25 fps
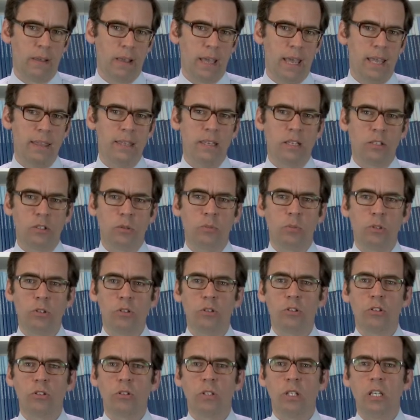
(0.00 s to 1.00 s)
And the
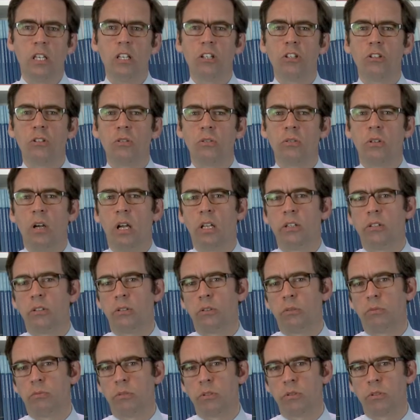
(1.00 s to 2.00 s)
attribution issue under
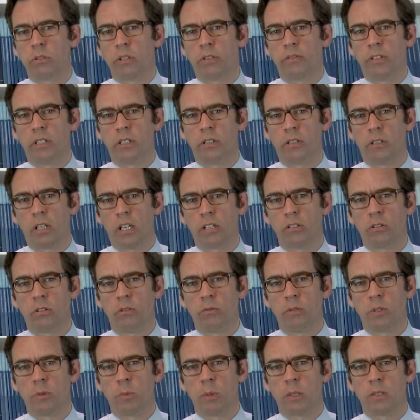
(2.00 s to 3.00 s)
the rules of international
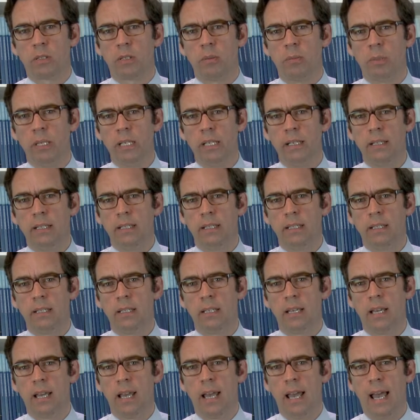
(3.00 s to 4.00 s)
responsibility
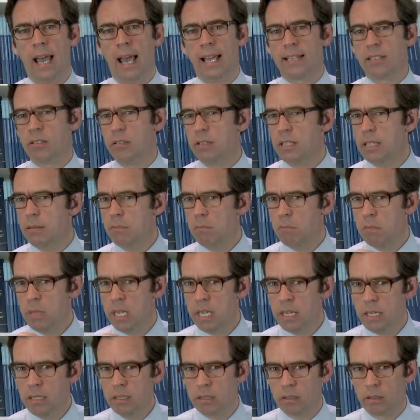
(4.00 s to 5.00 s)
has an
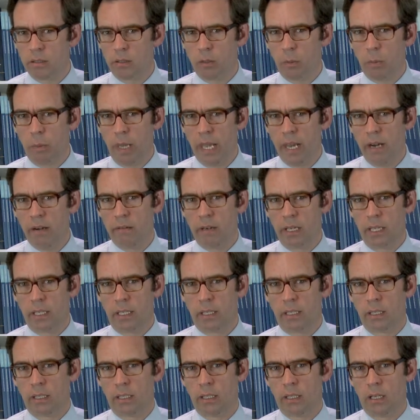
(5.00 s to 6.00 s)
immediate bearing
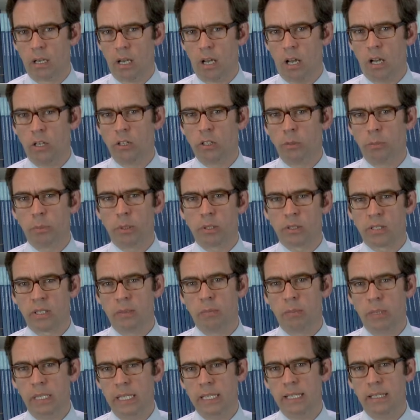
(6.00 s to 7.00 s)
on the
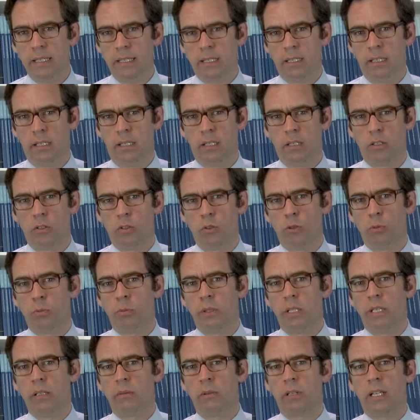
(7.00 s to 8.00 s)
possibility to
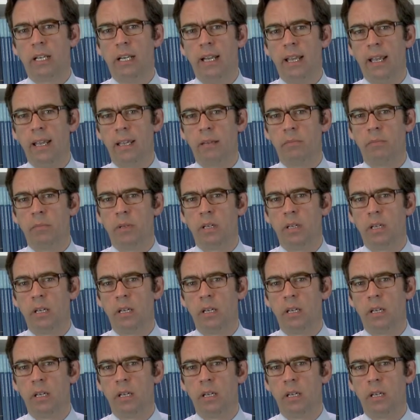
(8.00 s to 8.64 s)
bring a claim.